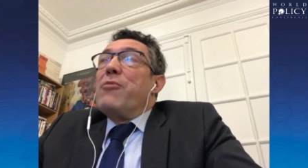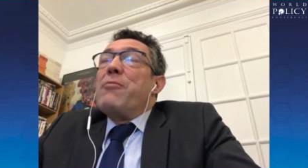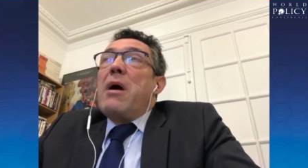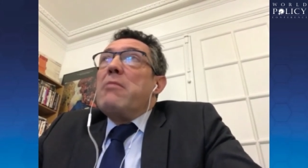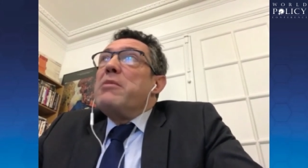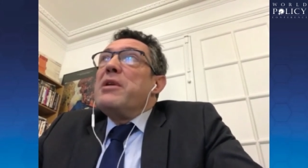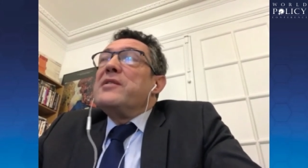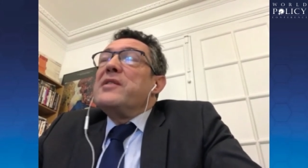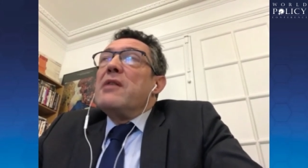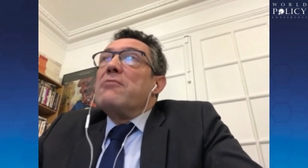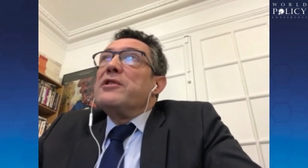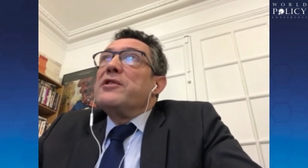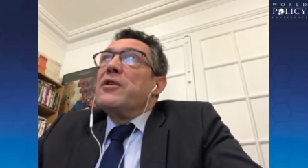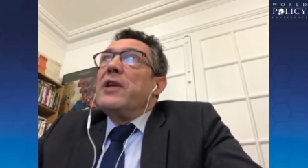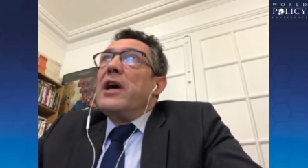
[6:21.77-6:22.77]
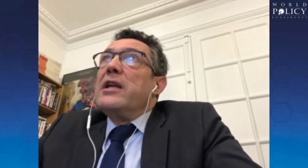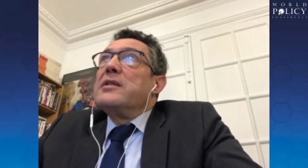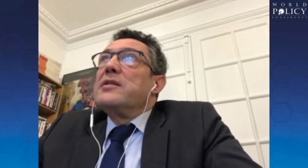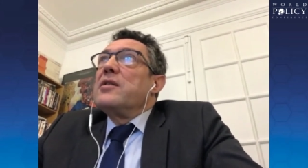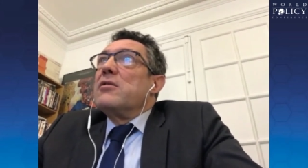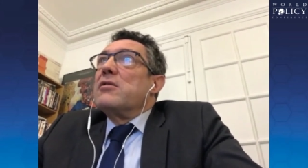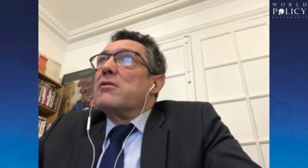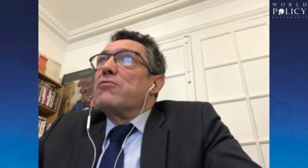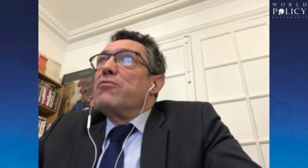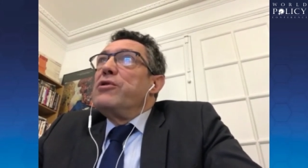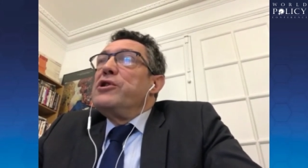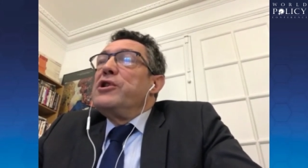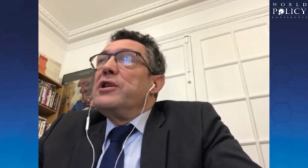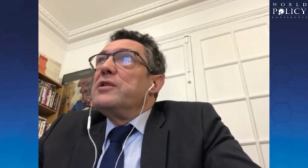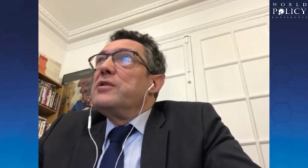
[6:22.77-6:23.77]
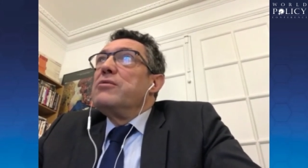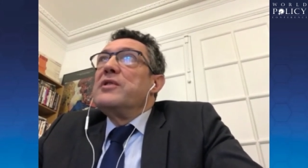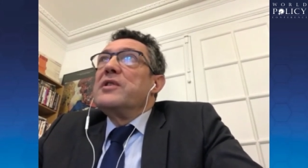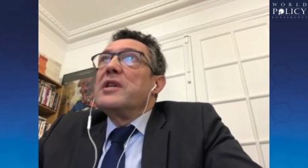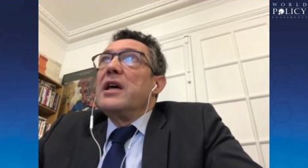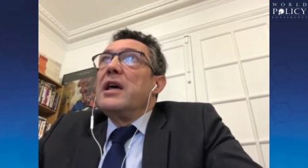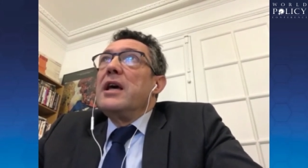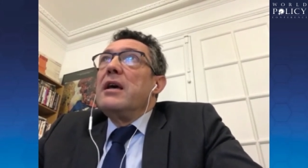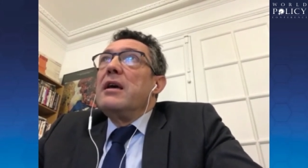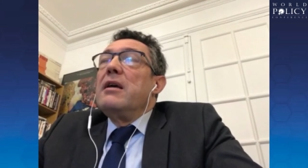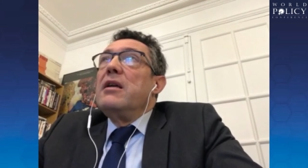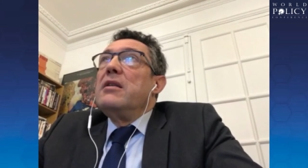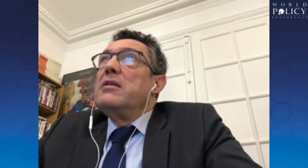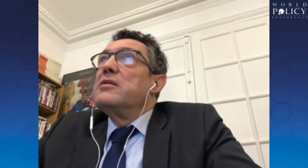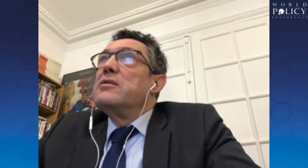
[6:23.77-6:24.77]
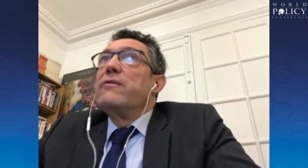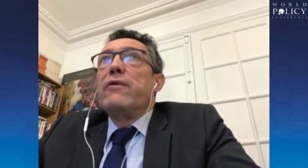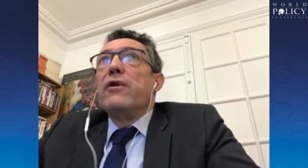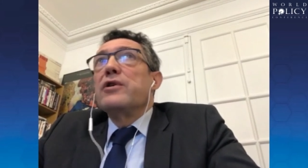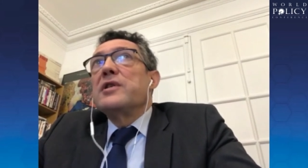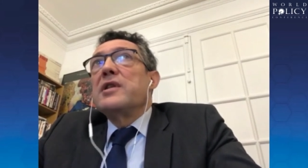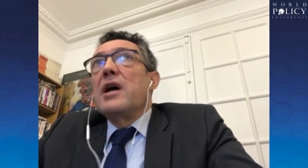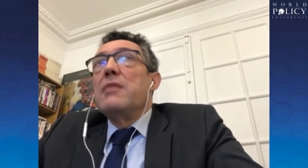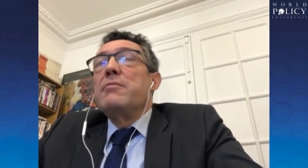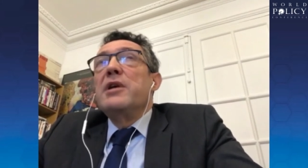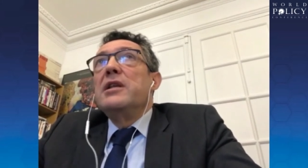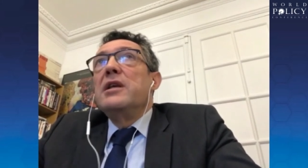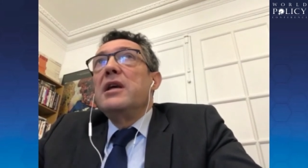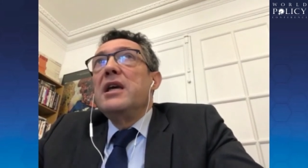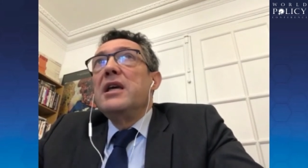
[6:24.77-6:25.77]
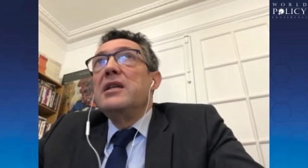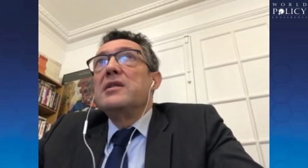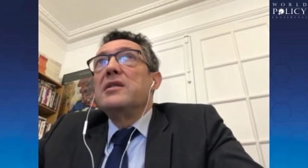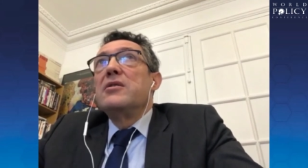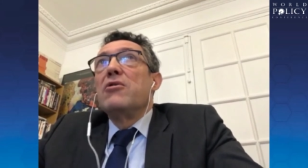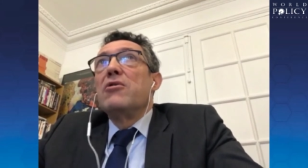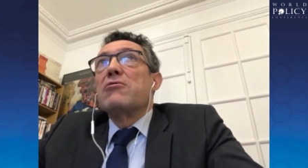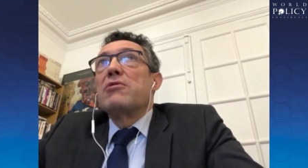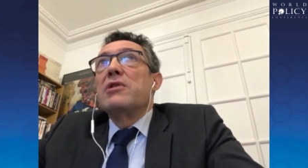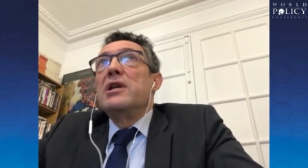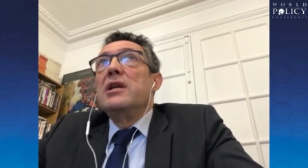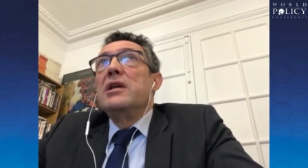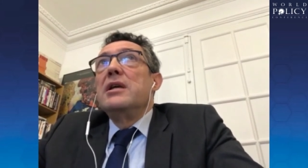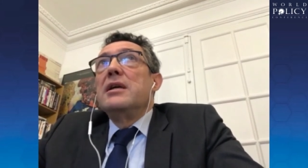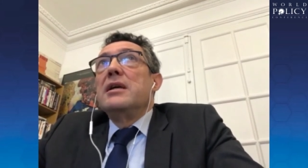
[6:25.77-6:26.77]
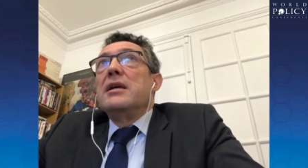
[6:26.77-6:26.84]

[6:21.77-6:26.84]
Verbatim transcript: probably there is an answer, which is to say it is the first time in history